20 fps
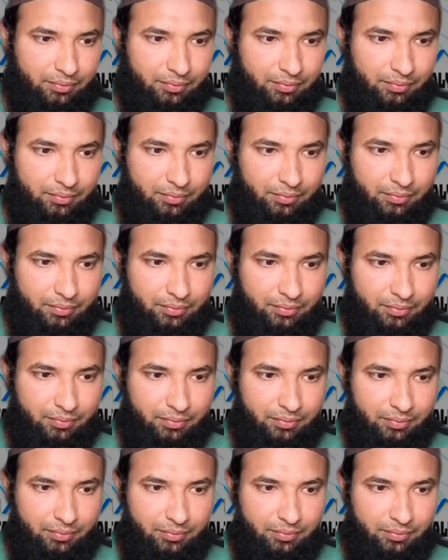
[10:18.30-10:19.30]

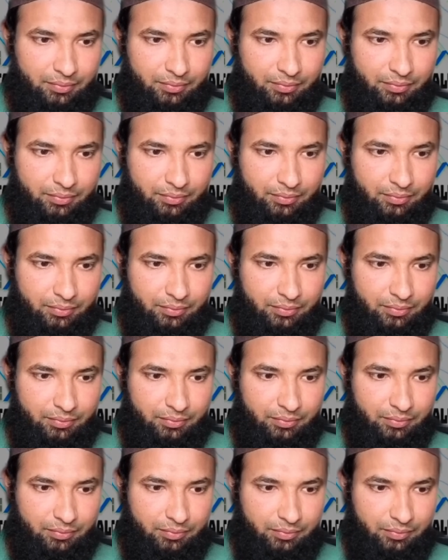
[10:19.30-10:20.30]

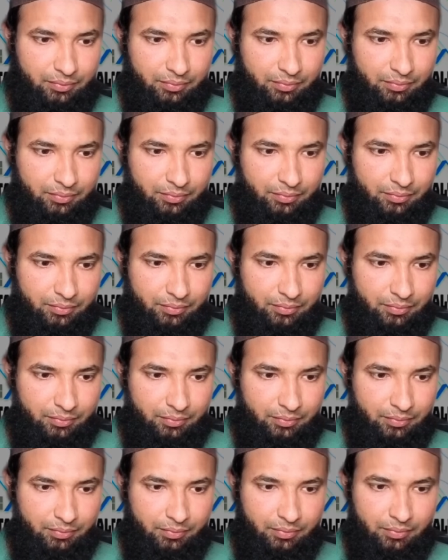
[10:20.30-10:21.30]

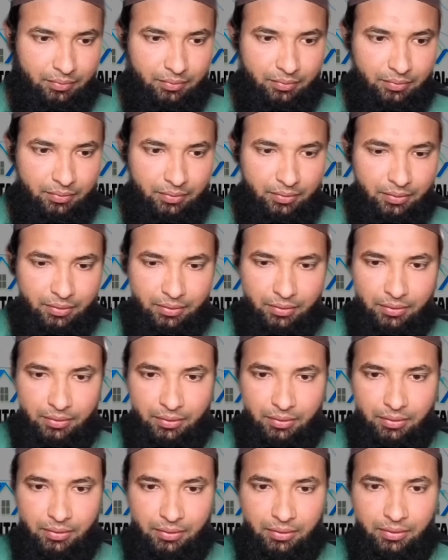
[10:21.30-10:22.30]

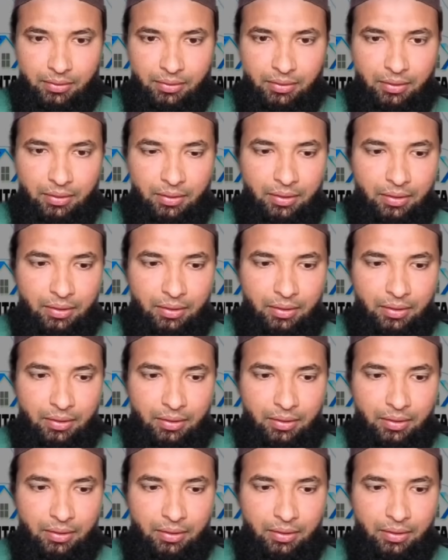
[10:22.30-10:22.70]
No one is speaking in this clip.